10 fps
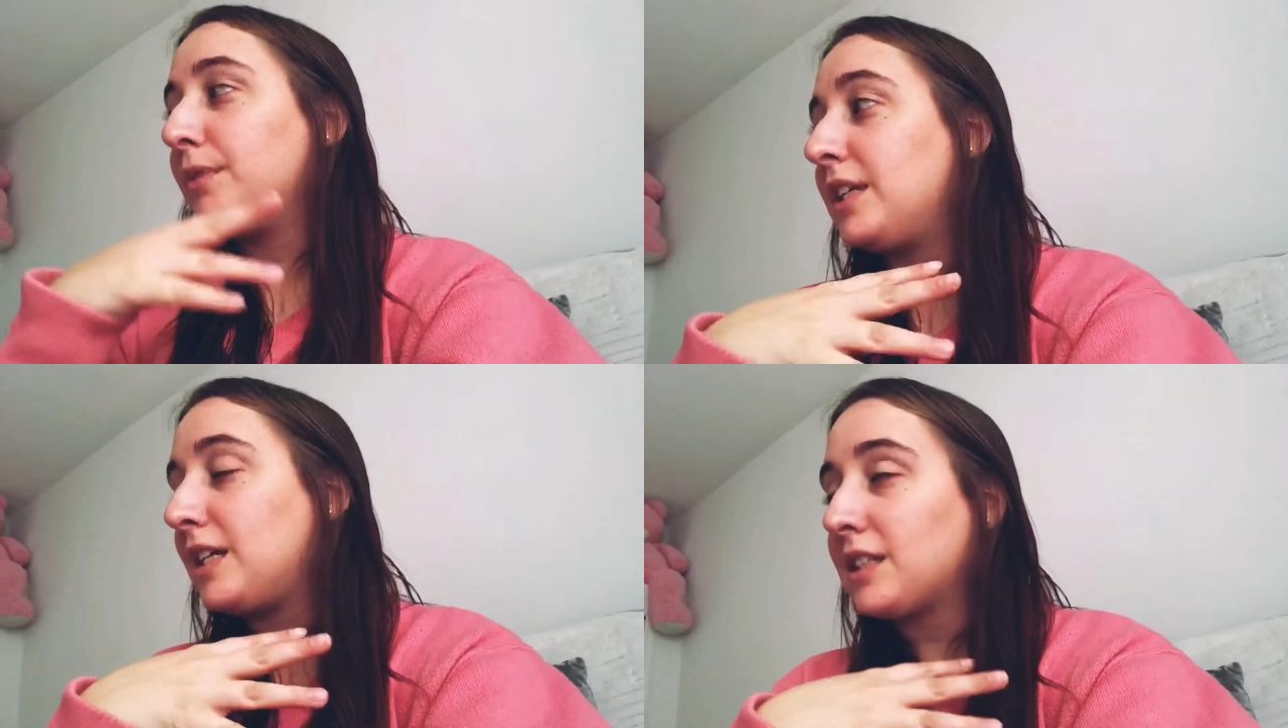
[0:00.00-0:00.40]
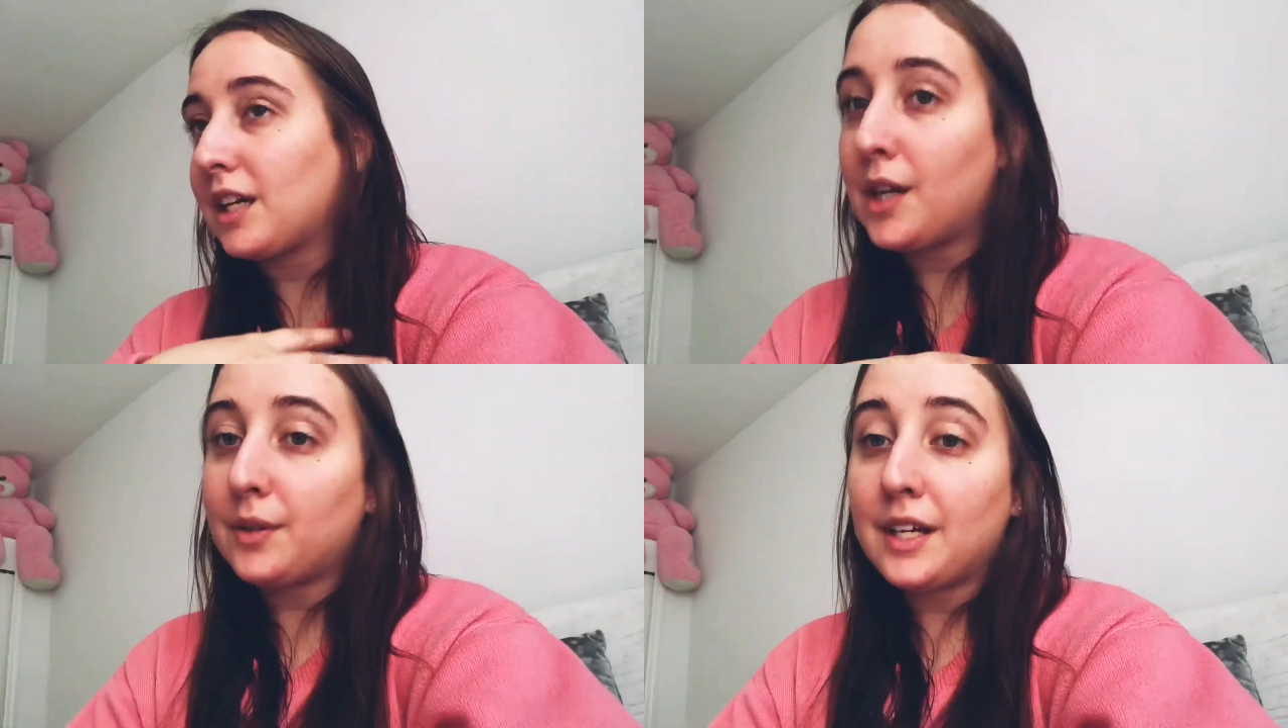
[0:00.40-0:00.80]
days
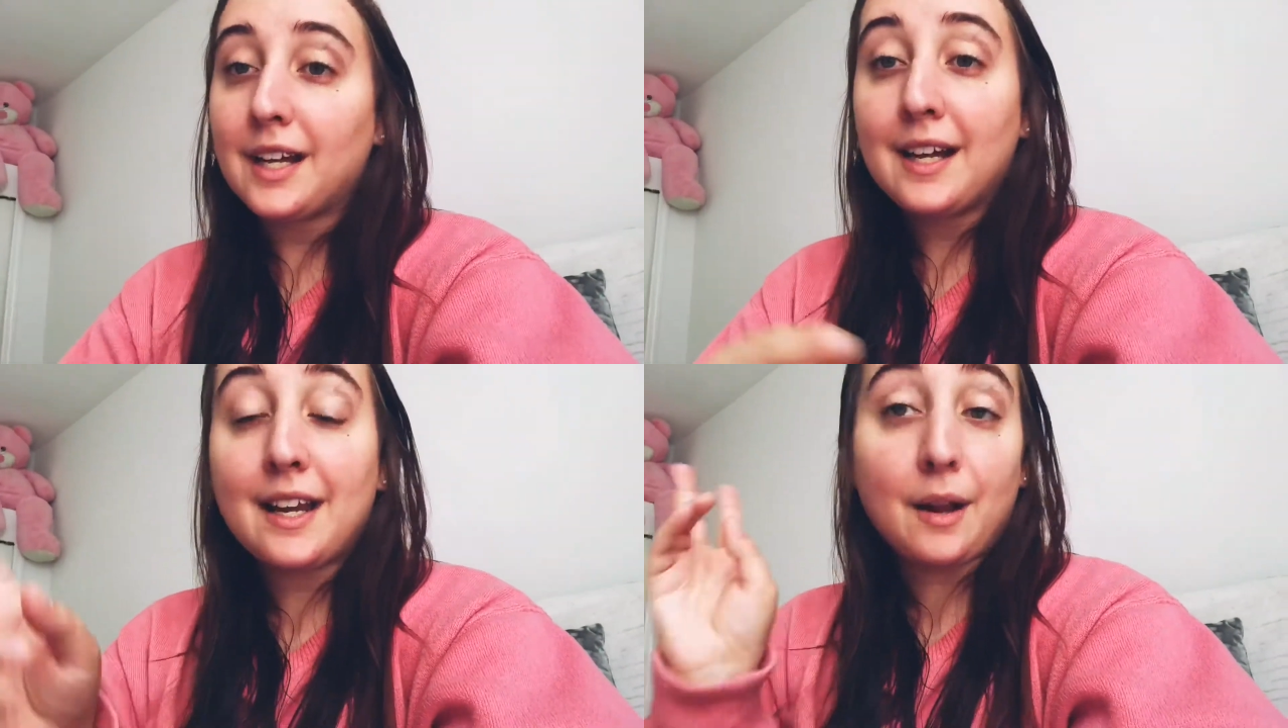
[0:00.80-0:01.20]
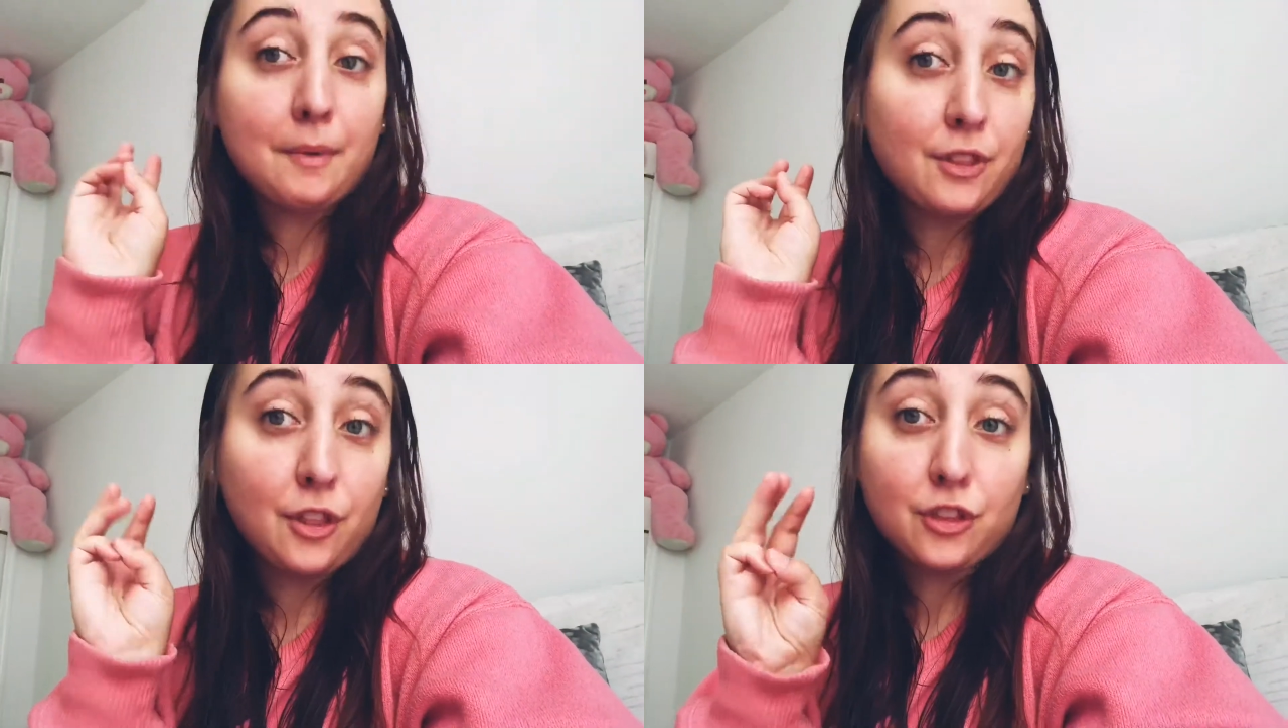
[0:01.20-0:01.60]
ago and I'm
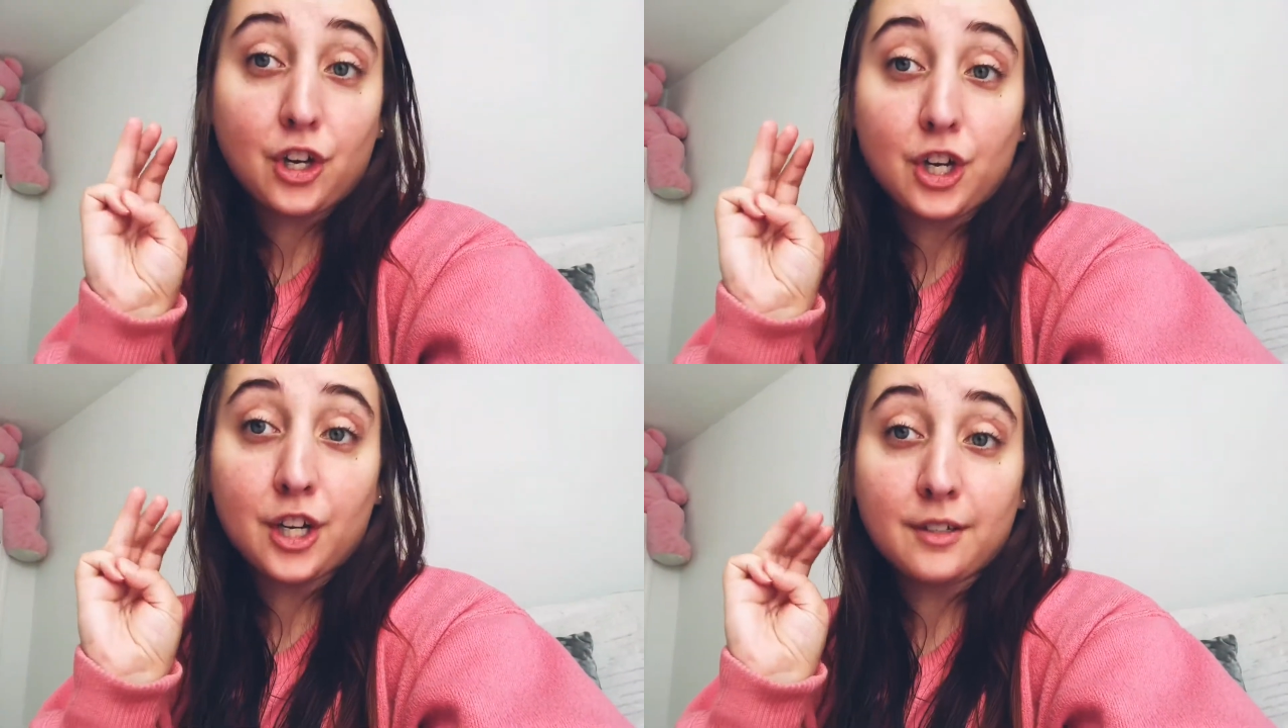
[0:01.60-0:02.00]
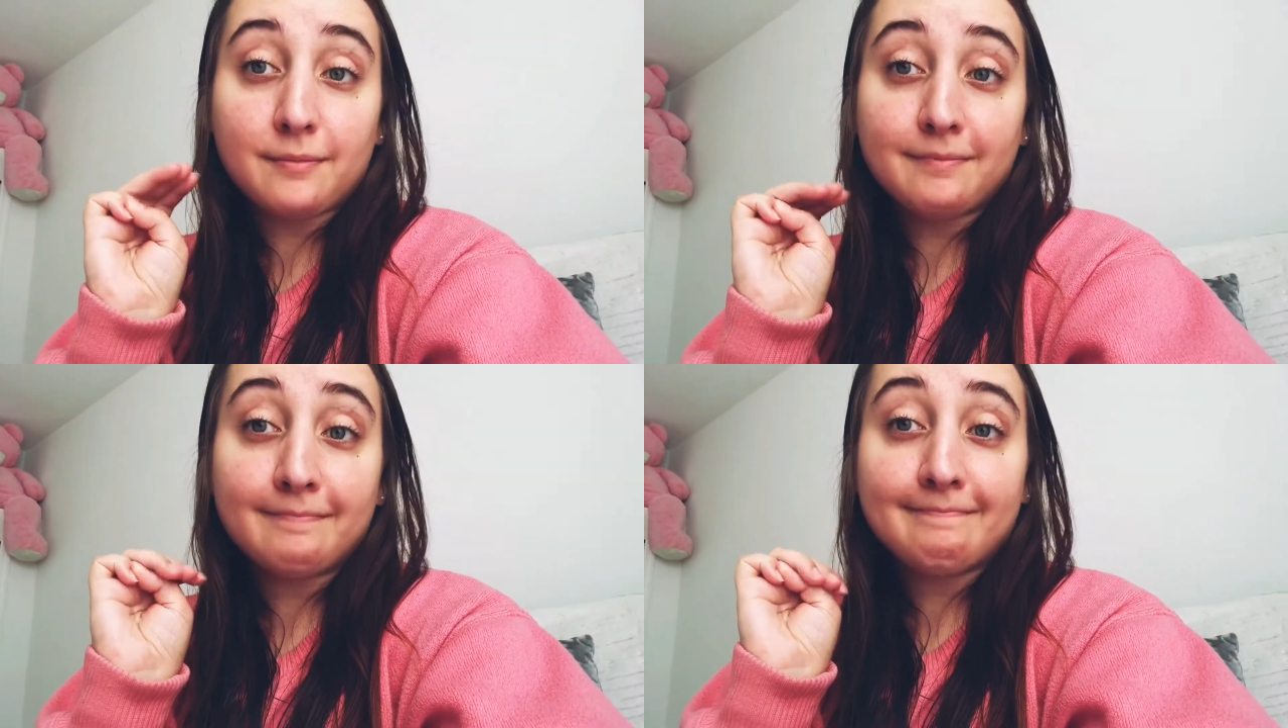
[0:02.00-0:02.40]
on the third
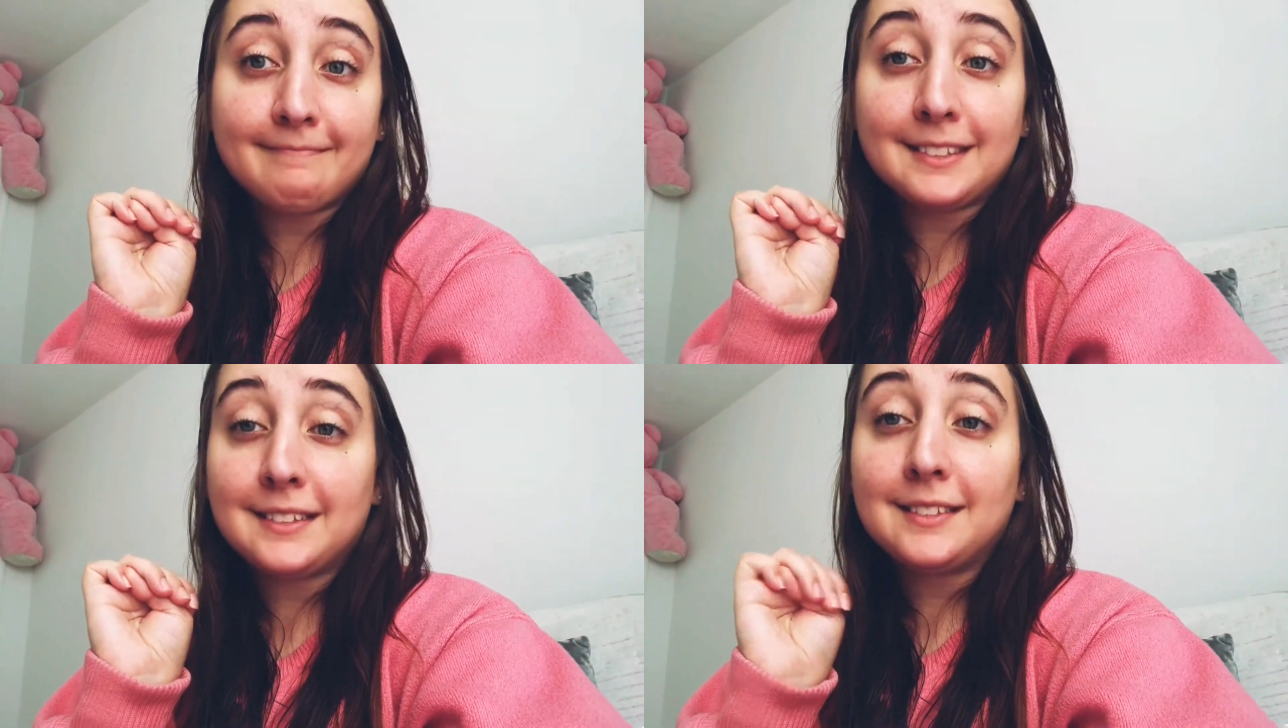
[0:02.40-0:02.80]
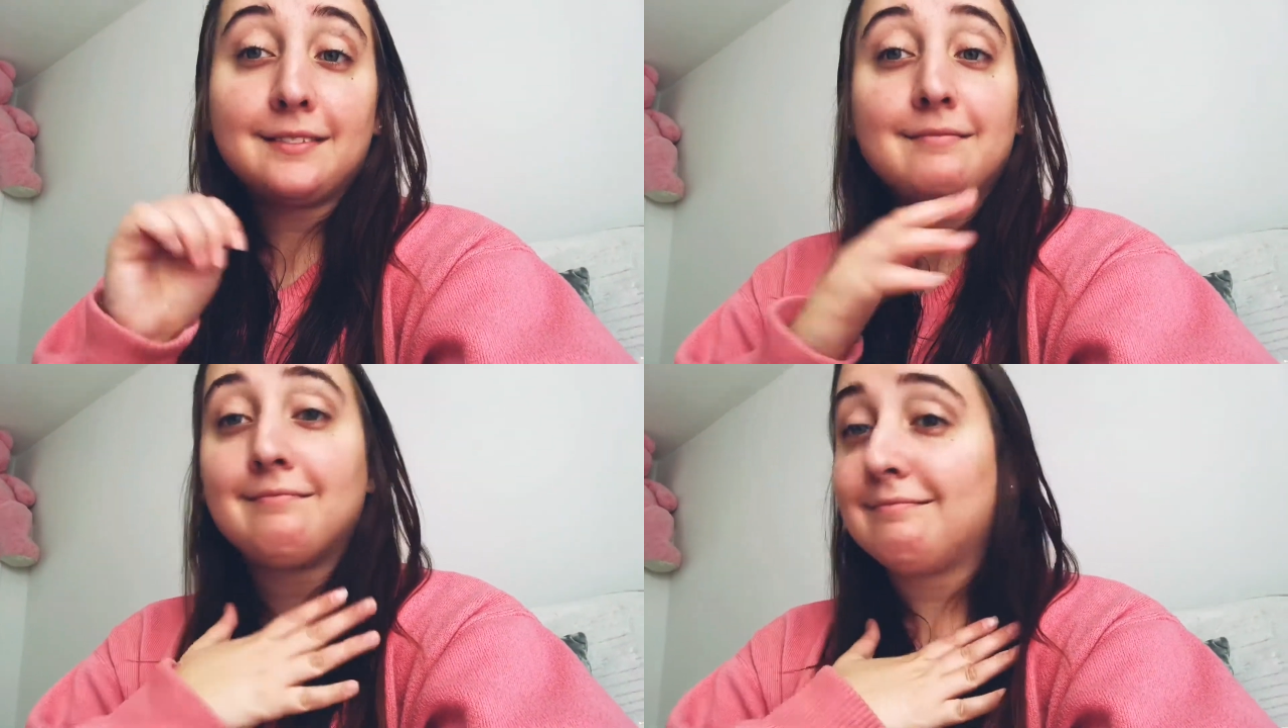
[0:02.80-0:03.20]

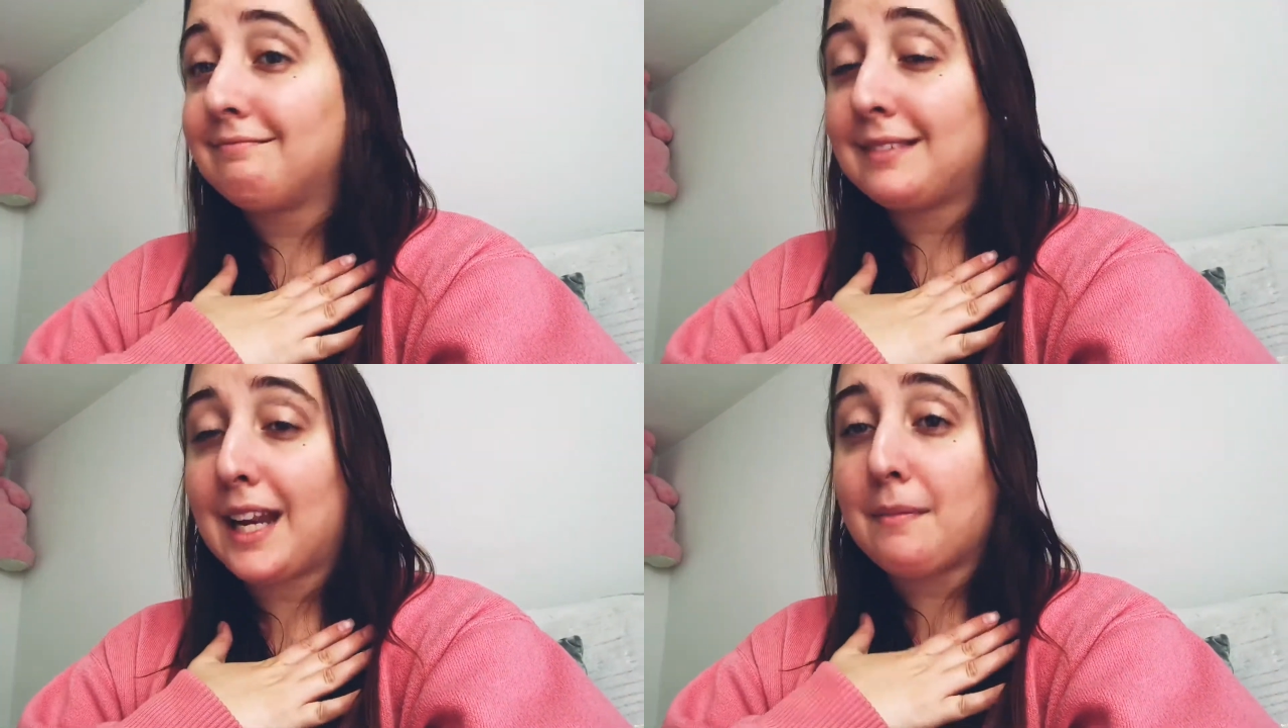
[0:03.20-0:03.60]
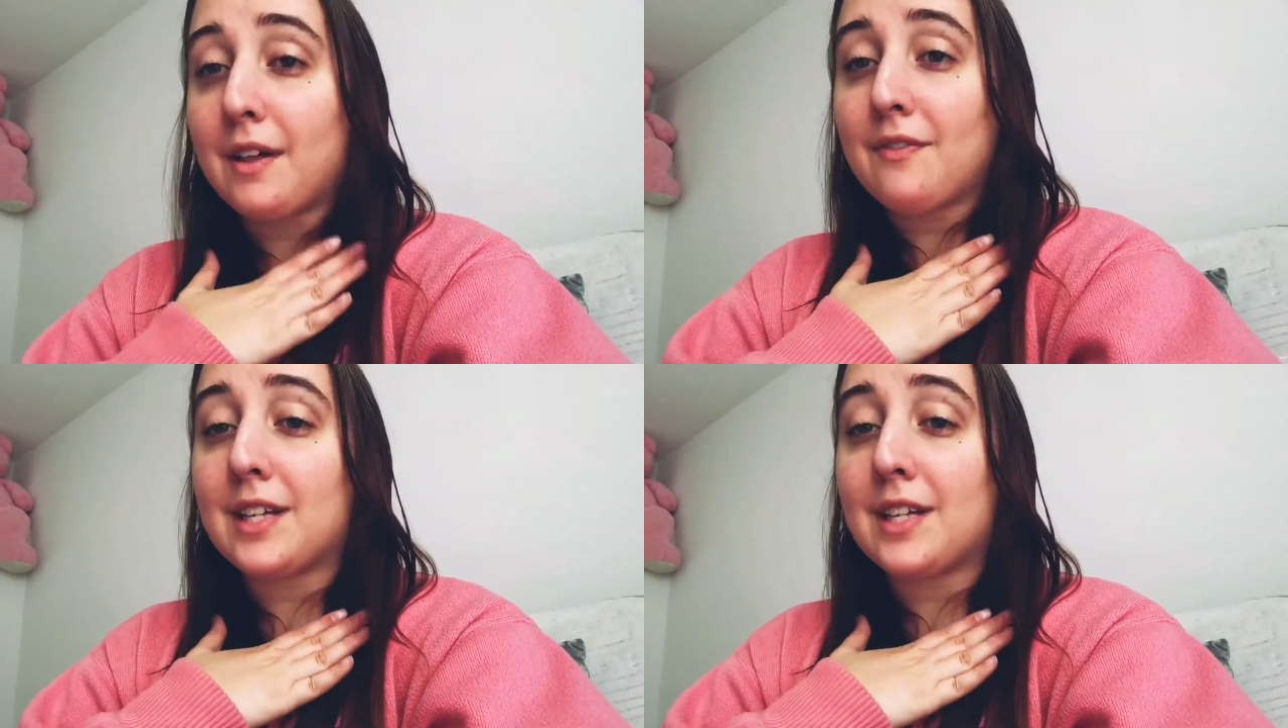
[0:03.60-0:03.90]
and I'm loving